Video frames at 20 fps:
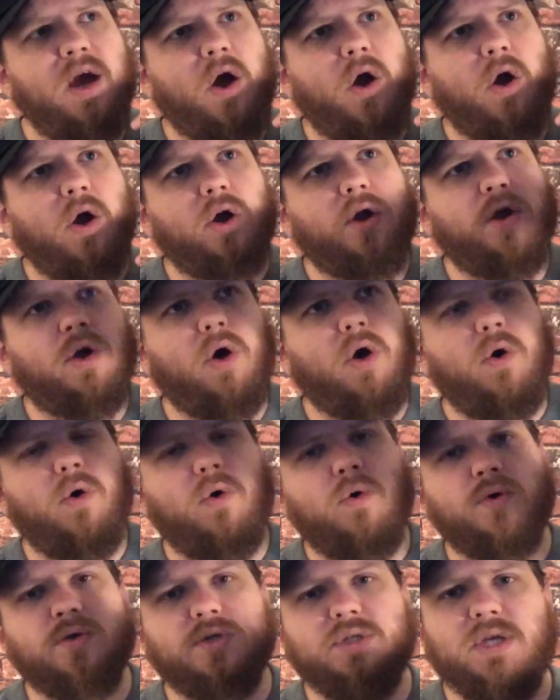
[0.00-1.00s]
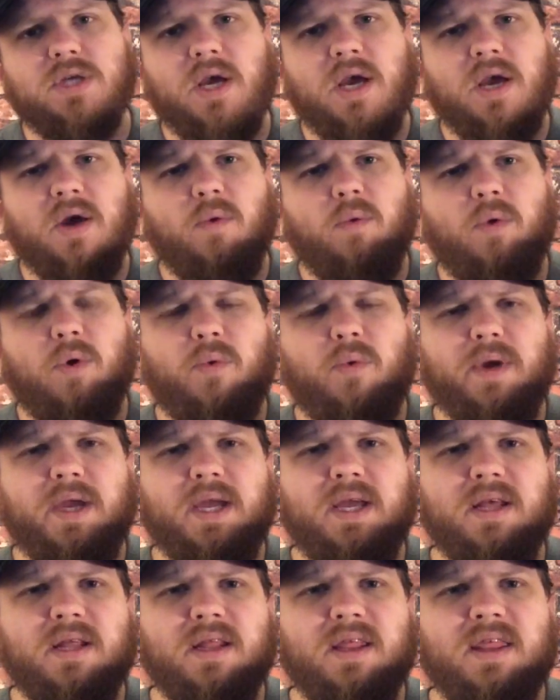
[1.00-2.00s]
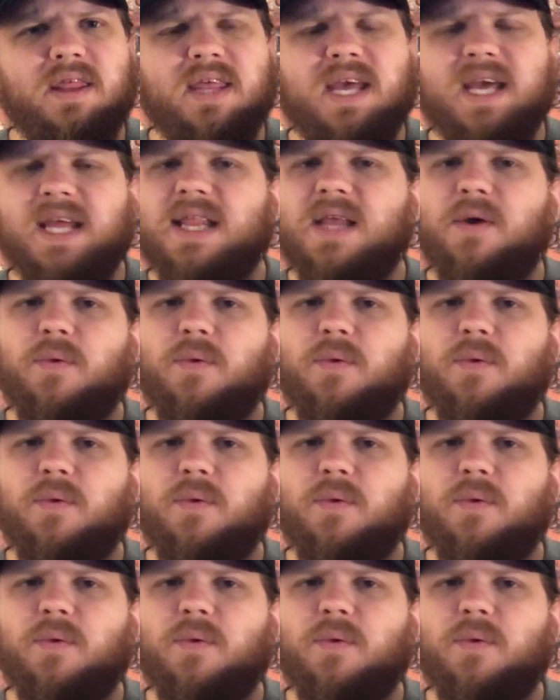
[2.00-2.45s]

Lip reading: our goals, what we think